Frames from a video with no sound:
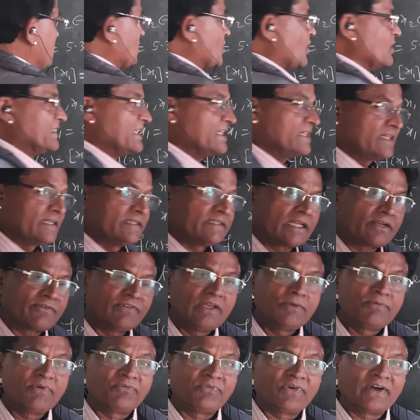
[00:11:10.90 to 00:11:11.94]
because integer
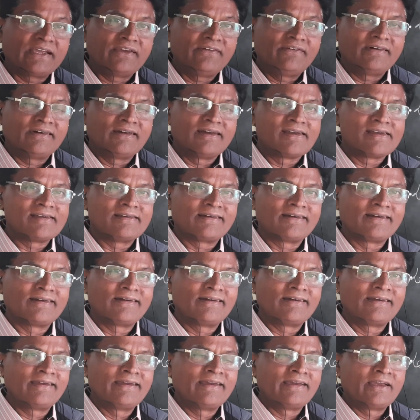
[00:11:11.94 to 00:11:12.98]
will be 5.
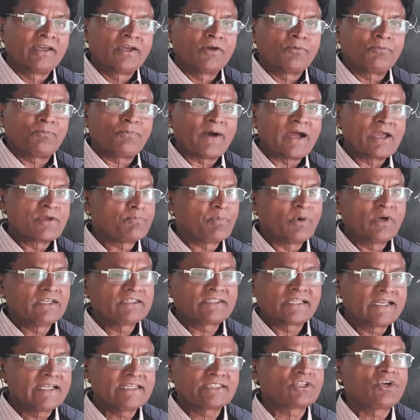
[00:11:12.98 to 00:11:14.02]

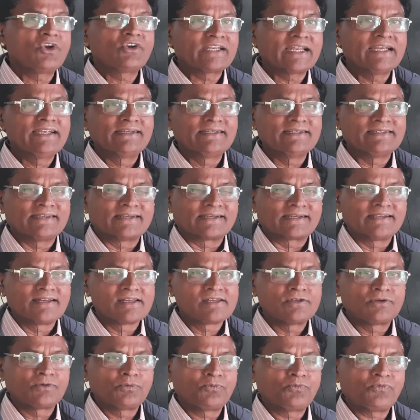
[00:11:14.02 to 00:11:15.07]
5.3 is not an integer.
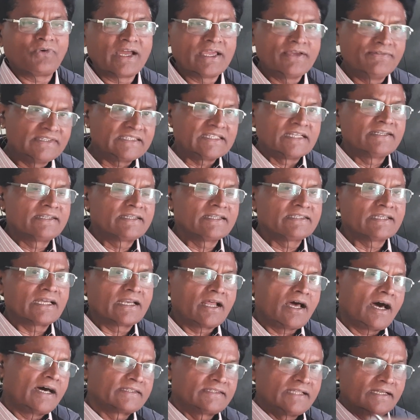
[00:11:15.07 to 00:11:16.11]
5 is integer,
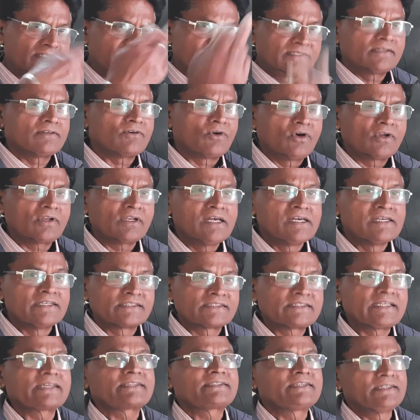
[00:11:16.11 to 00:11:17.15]
others or
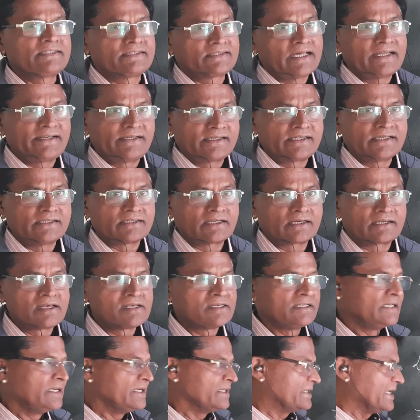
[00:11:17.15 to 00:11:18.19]
6 is the integer.
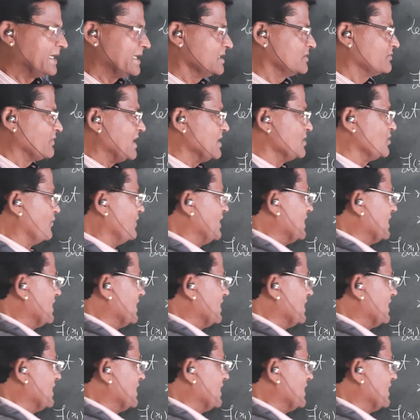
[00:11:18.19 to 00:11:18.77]
That is why you